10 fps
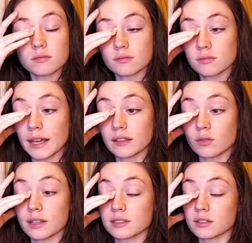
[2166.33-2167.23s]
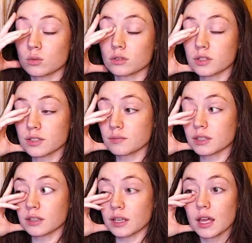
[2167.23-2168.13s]
like the rest of the world or something.
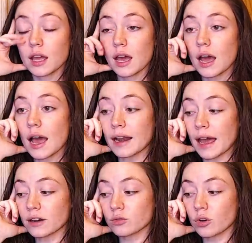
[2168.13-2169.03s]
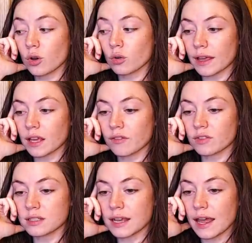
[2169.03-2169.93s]
Like, and I don't know, like, if the
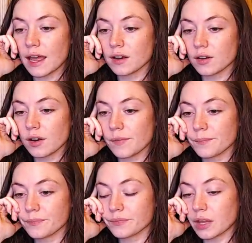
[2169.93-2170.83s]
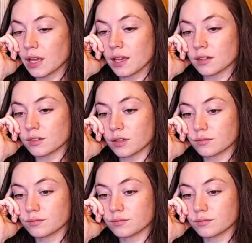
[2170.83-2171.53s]
dad... I don't know.